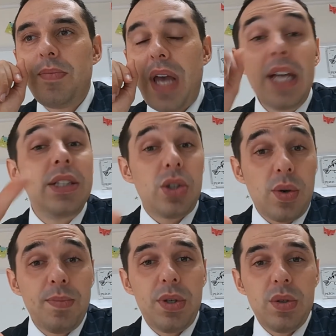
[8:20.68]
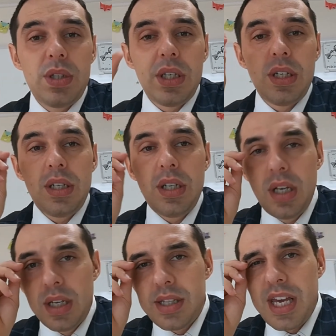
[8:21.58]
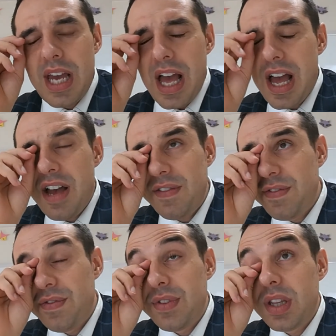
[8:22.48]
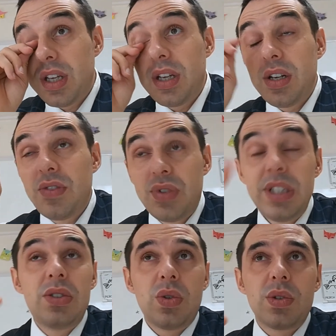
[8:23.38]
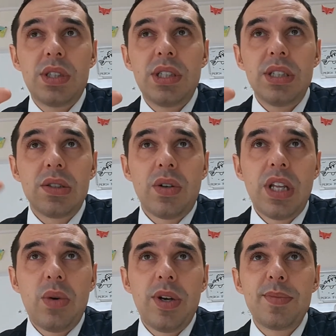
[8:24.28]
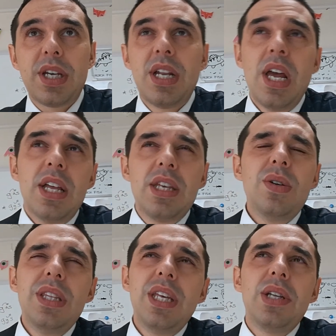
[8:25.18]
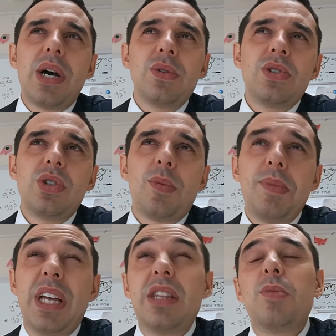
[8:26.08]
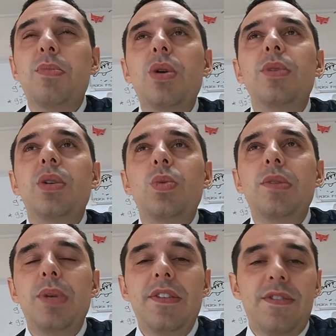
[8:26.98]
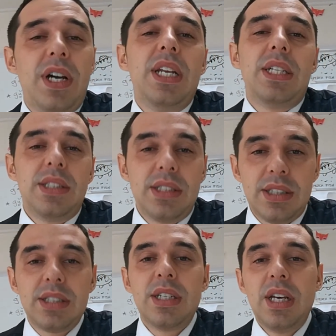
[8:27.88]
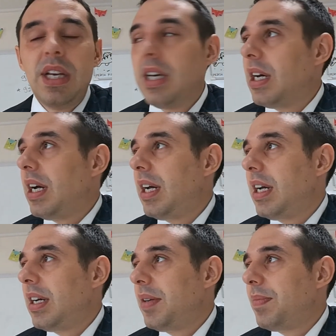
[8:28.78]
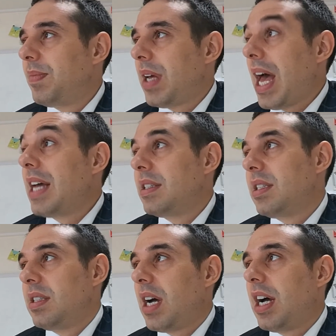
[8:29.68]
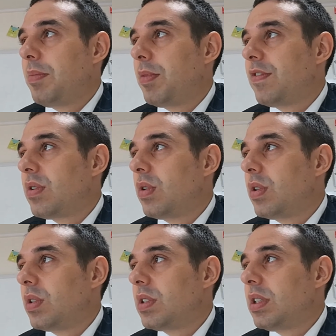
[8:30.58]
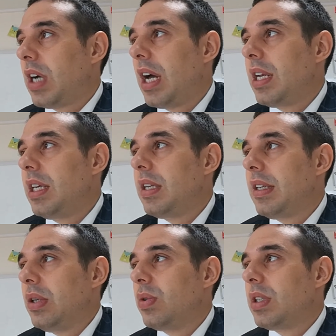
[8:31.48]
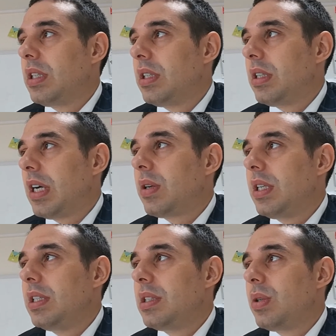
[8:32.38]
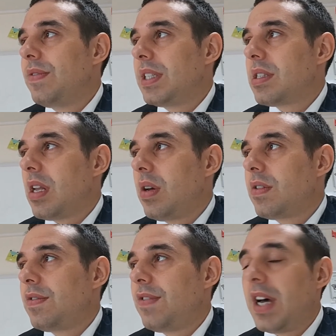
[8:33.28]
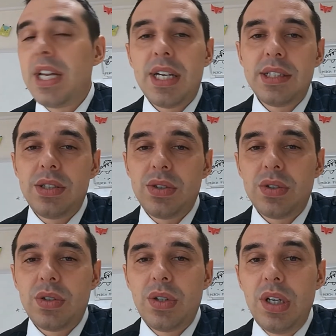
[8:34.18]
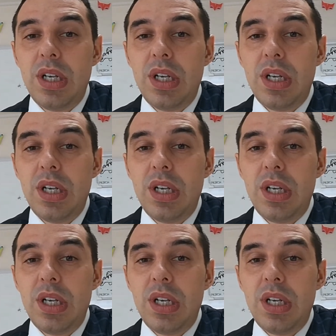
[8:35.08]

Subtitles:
edge computing. They have the resources on their website. The only thing that will stop me at the moment would be finance and time, of course. I'd need to invest a lot of financial